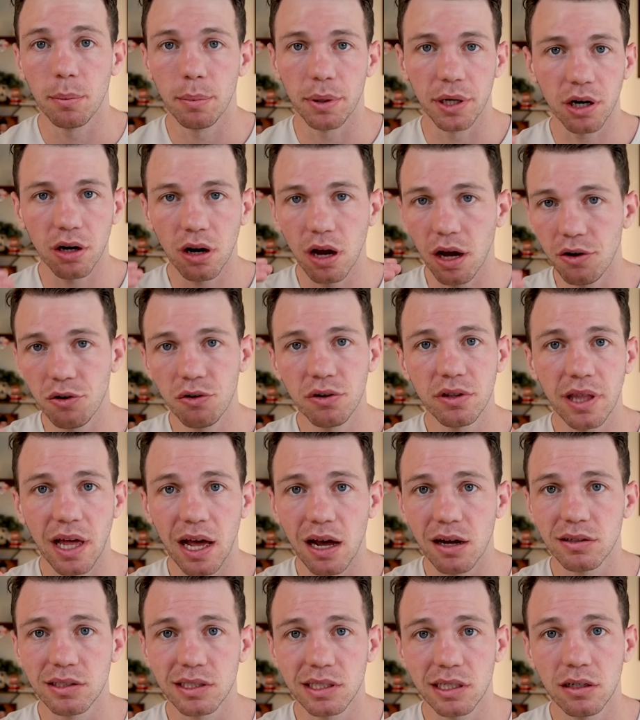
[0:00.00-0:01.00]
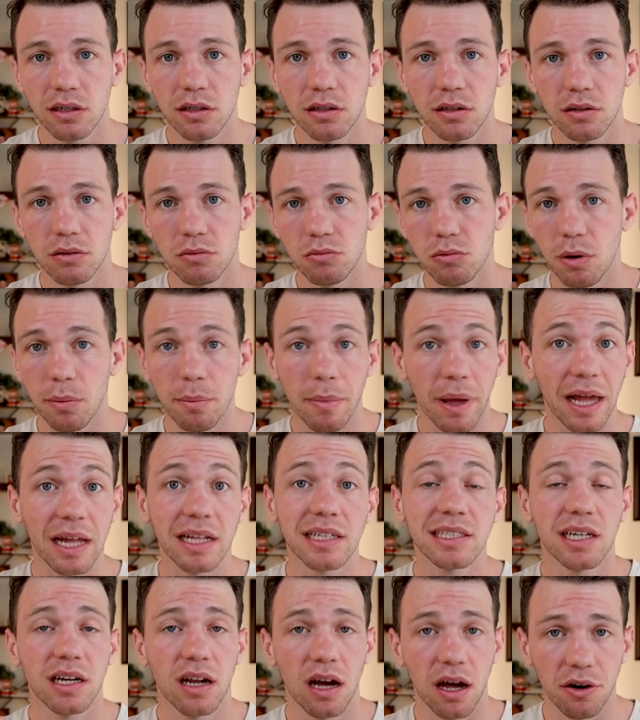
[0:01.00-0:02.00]
But your 100,000
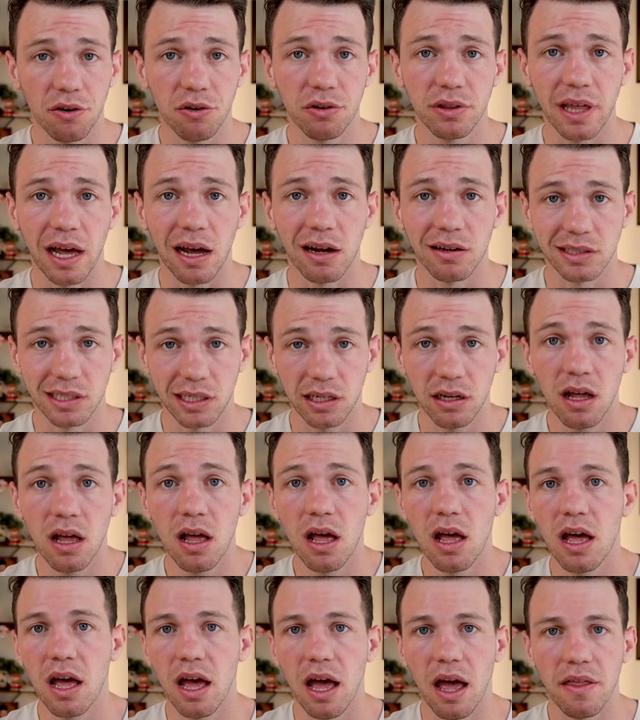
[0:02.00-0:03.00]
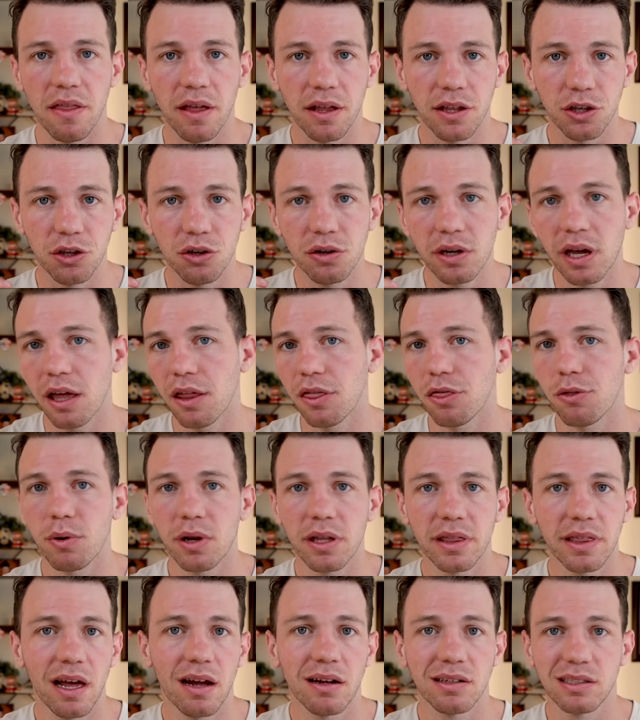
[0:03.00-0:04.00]
remains at 100,000 and then you get
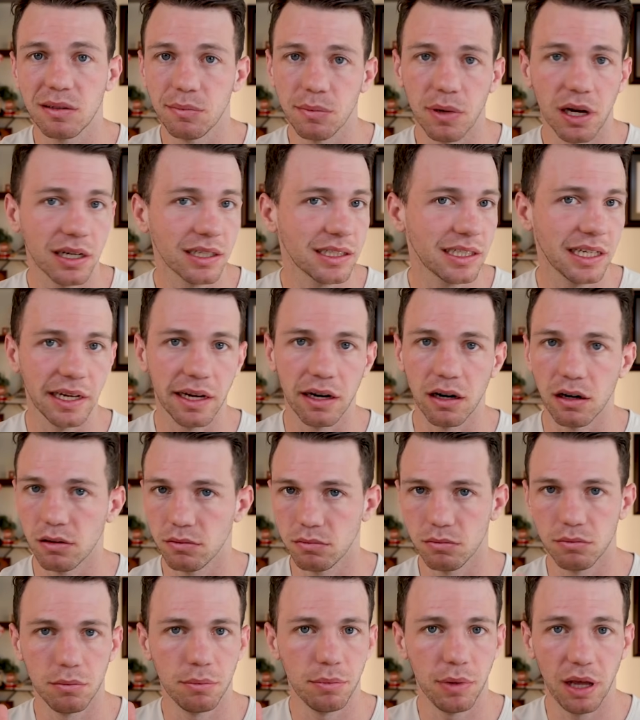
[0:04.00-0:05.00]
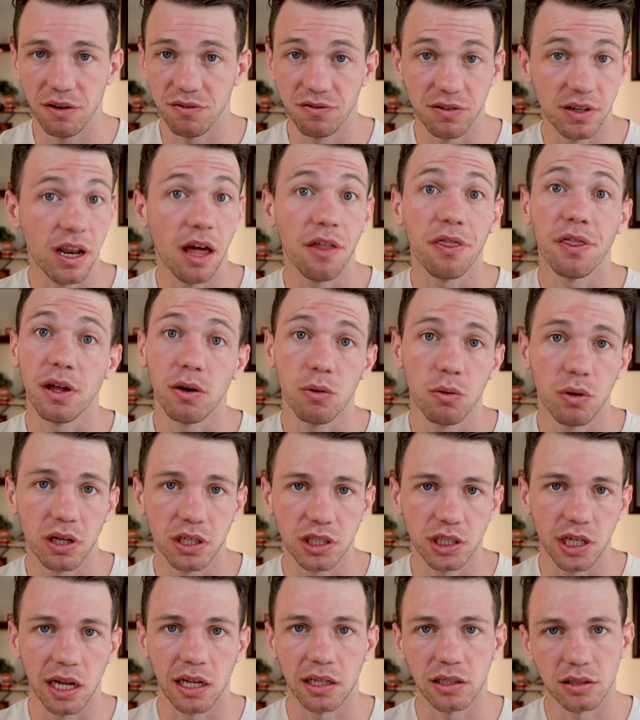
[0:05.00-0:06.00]
3,000 bucks a year if nothing were to
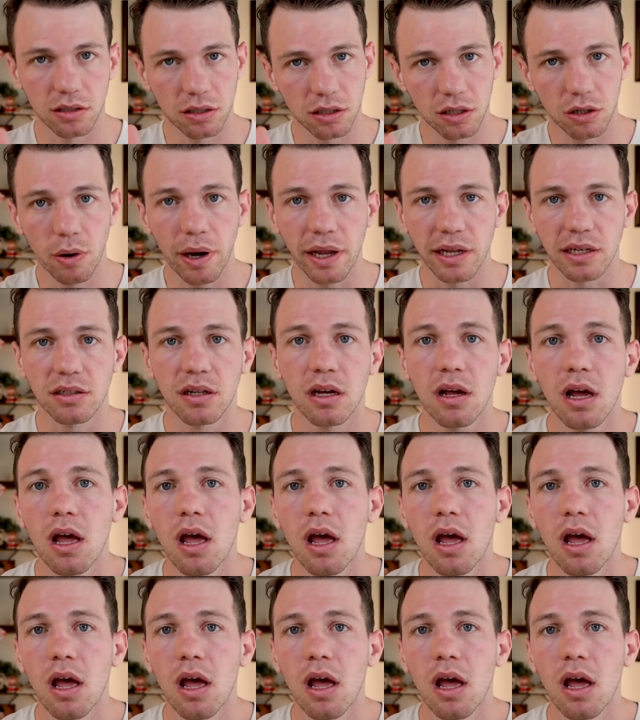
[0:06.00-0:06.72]
change. Great.